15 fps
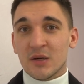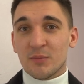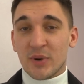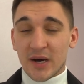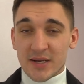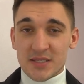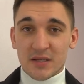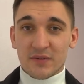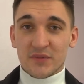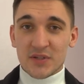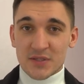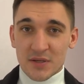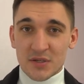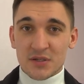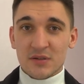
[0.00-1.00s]
positive
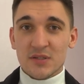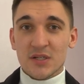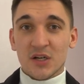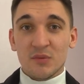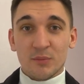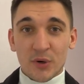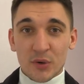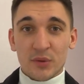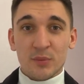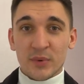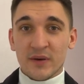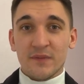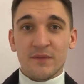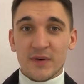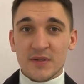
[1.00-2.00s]
decisions on both
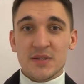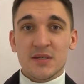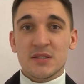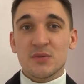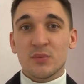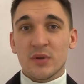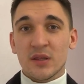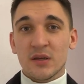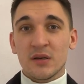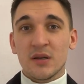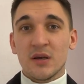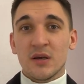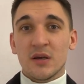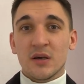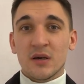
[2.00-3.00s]
visas within
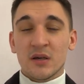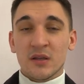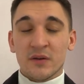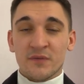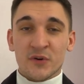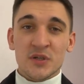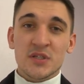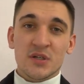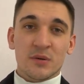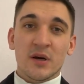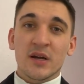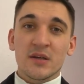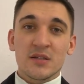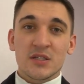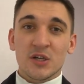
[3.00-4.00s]
the first
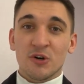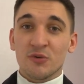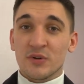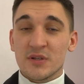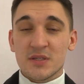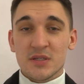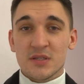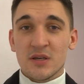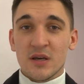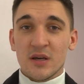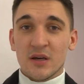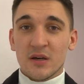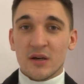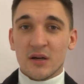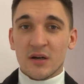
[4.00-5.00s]
try. So this is
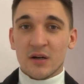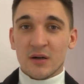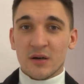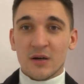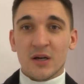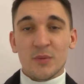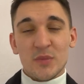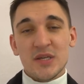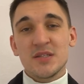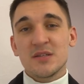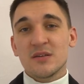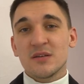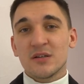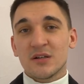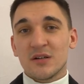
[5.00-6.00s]

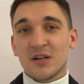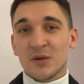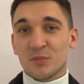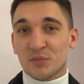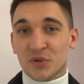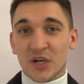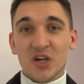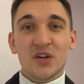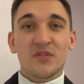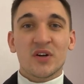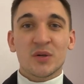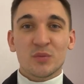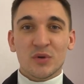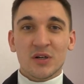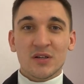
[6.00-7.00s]
amazing. I'm proud of
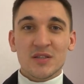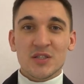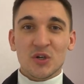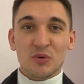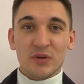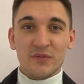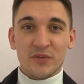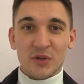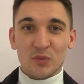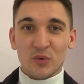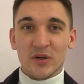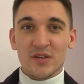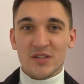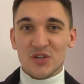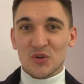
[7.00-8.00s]
our work. So if you
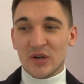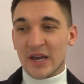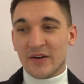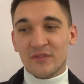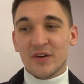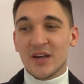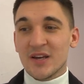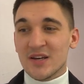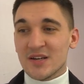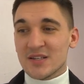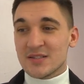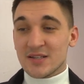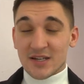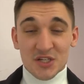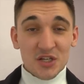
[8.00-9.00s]
want to have
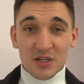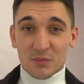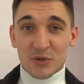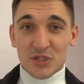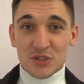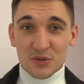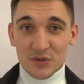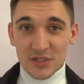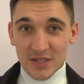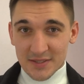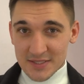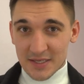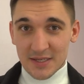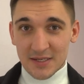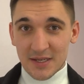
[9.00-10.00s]
such an opportunity
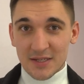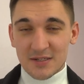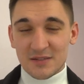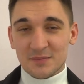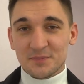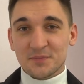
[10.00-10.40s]
as he did,